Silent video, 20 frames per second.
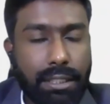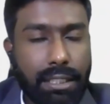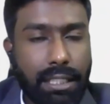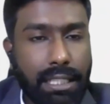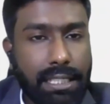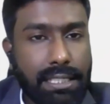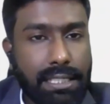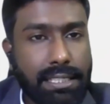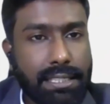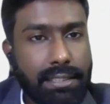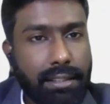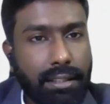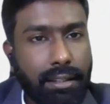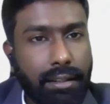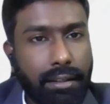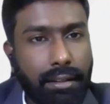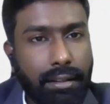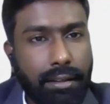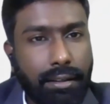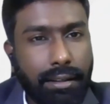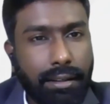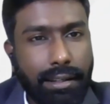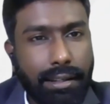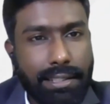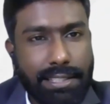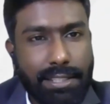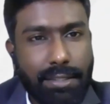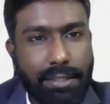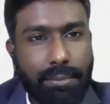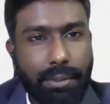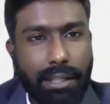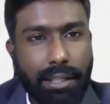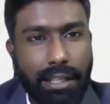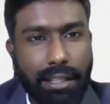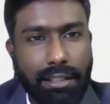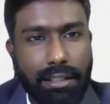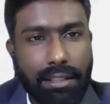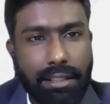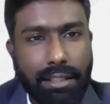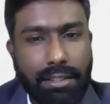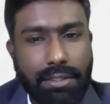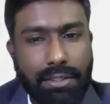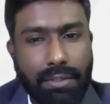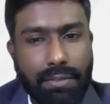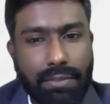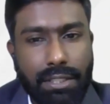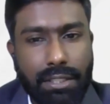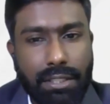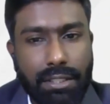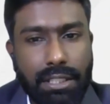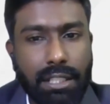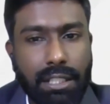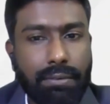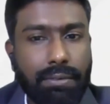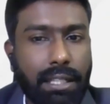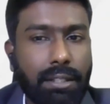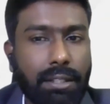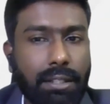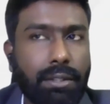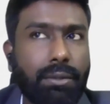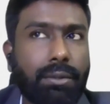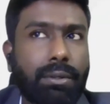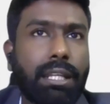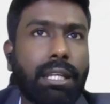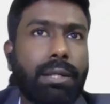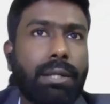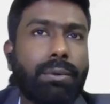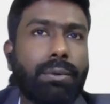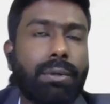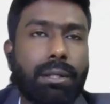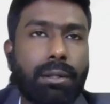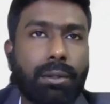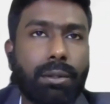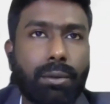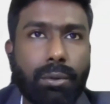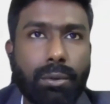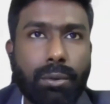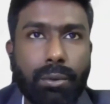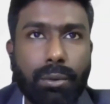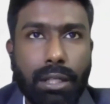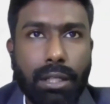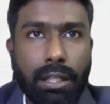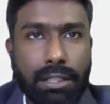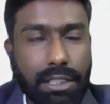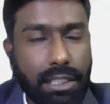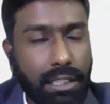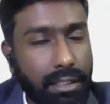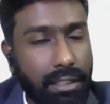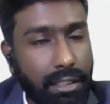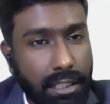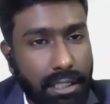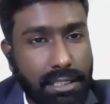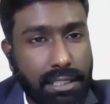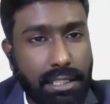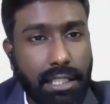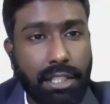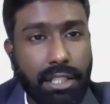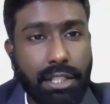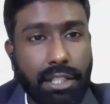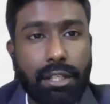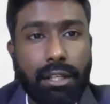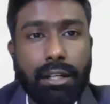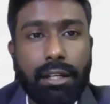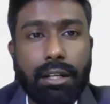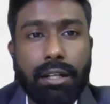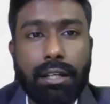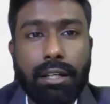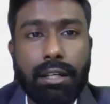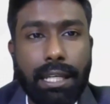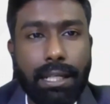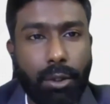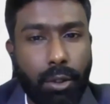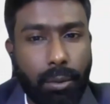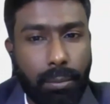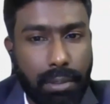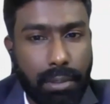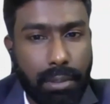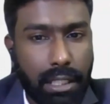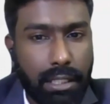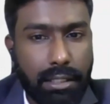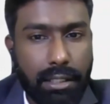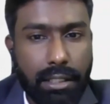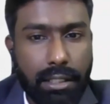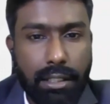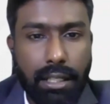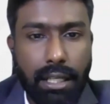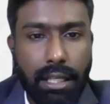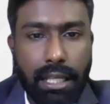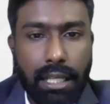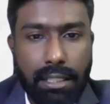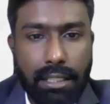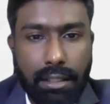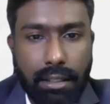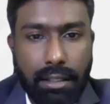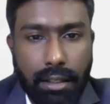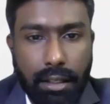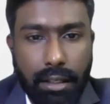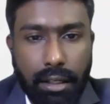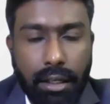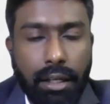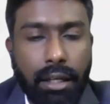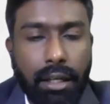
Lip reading: to these aggressive modalities of surgery where you need to undergo a general anesthesia, get operated, and